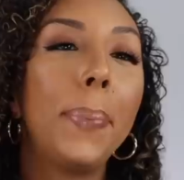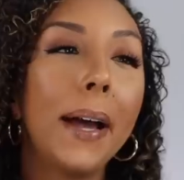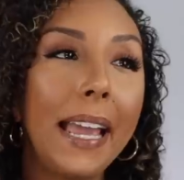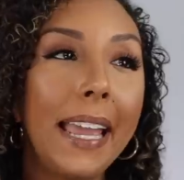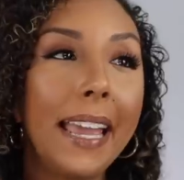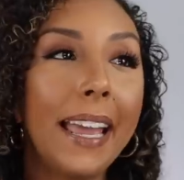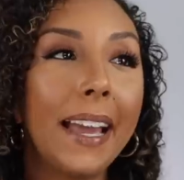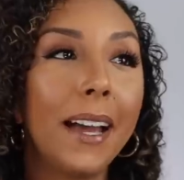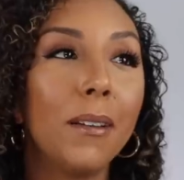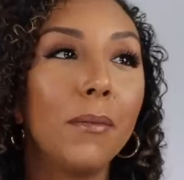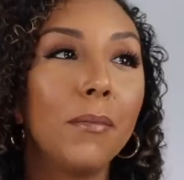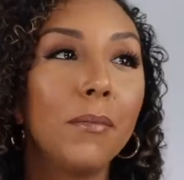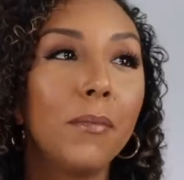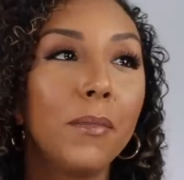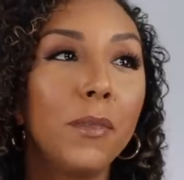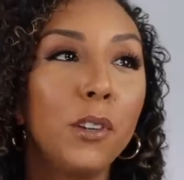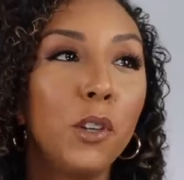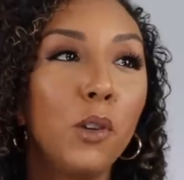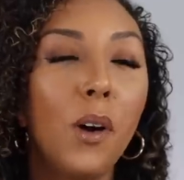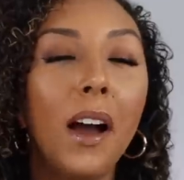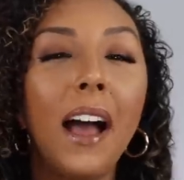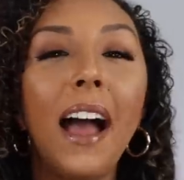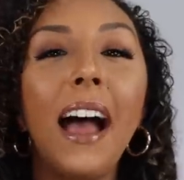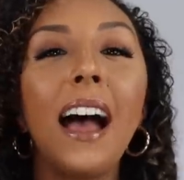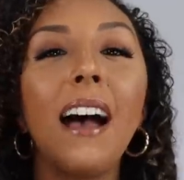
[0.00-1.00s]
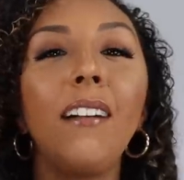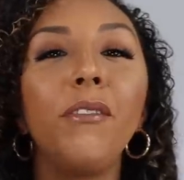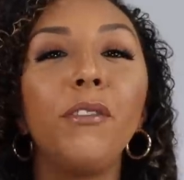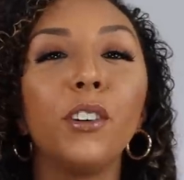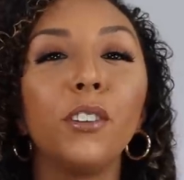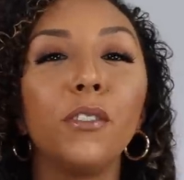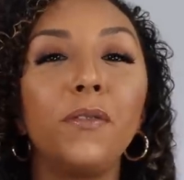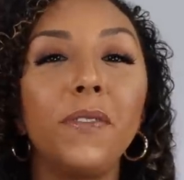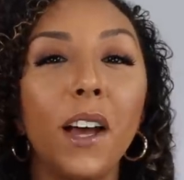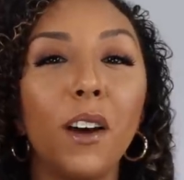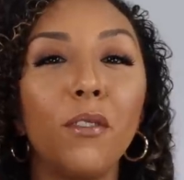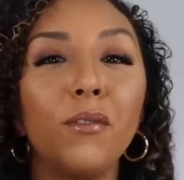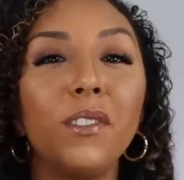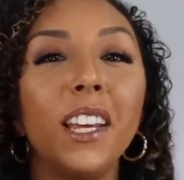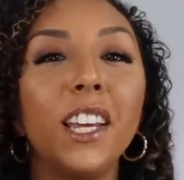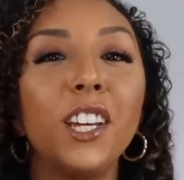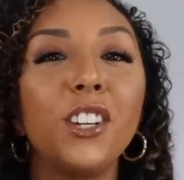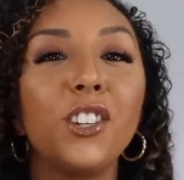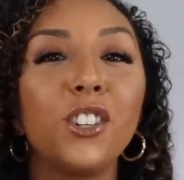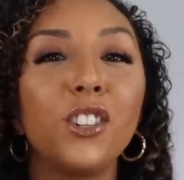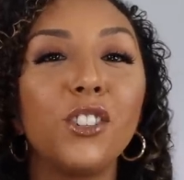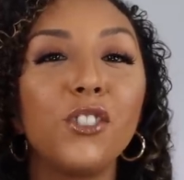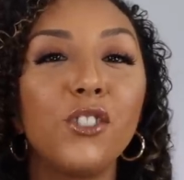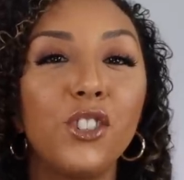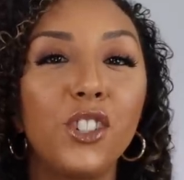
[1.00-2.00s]
bam, you have your
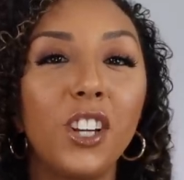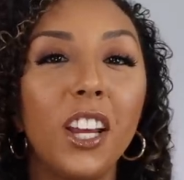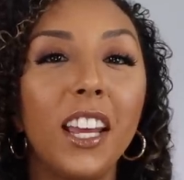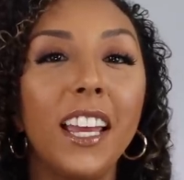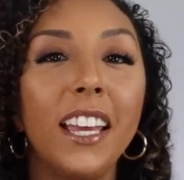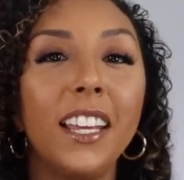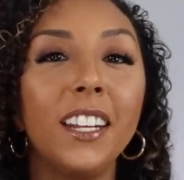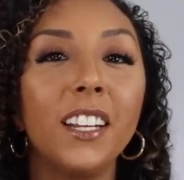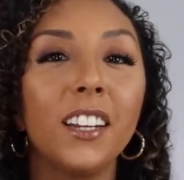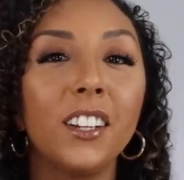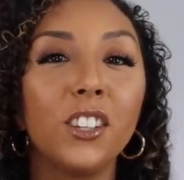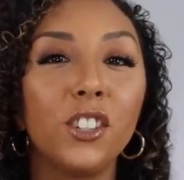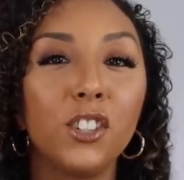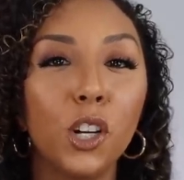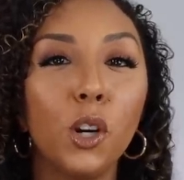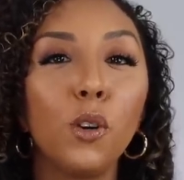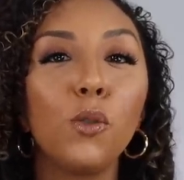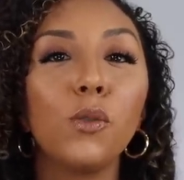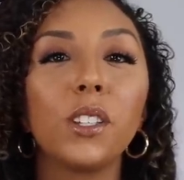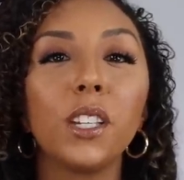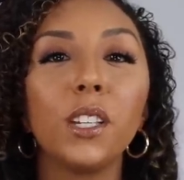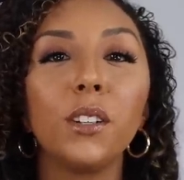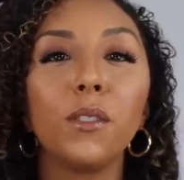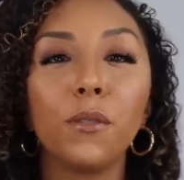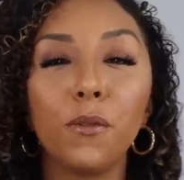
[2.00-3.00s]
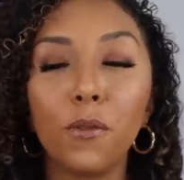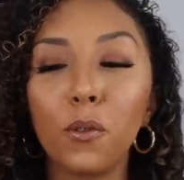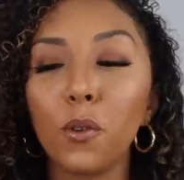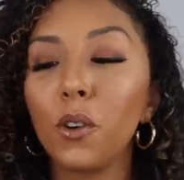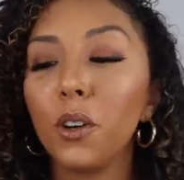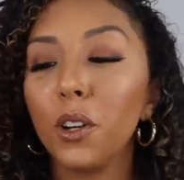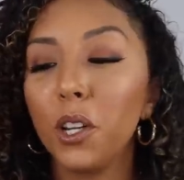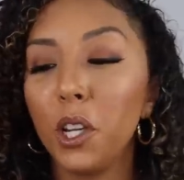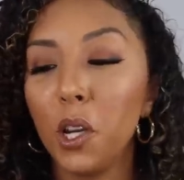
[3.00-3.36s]
foundation shade chosen for